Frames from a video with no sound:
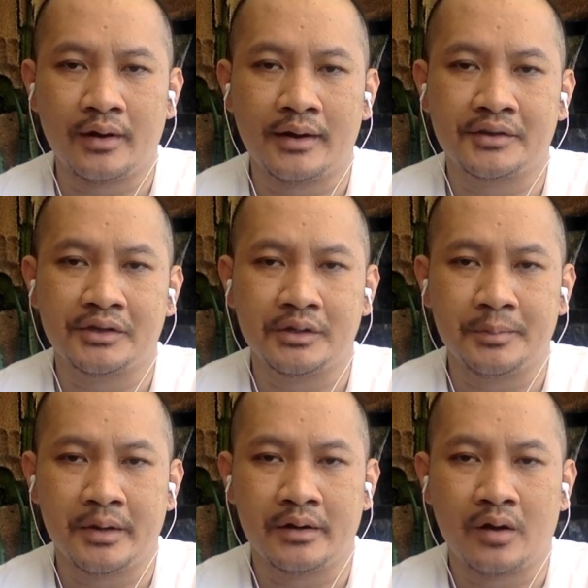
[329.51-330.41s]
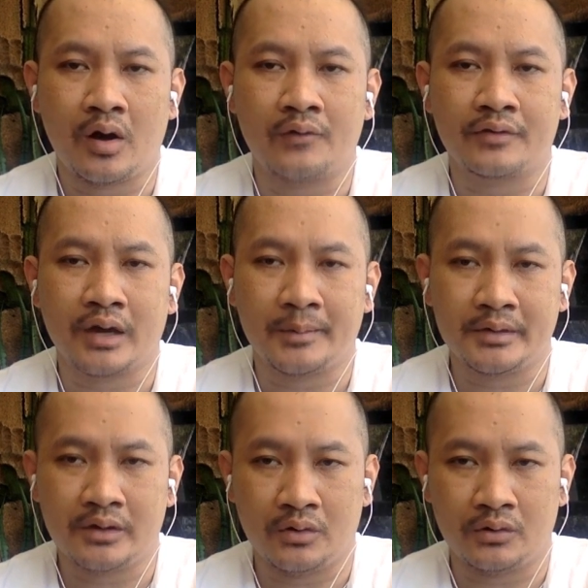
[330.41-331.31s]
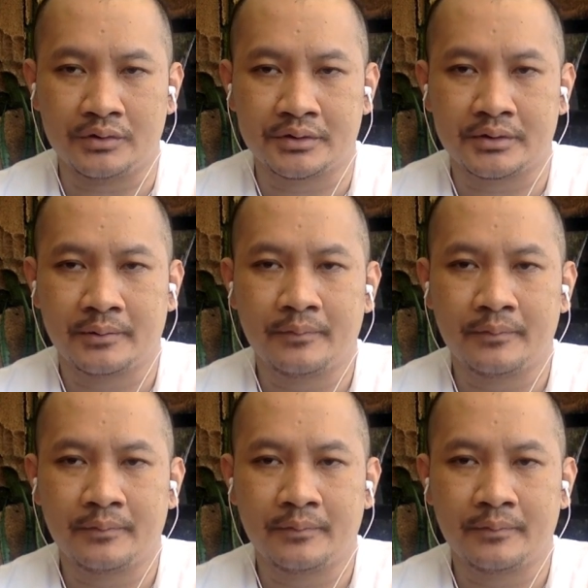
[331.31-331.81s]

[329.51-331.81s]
achievement of common goals.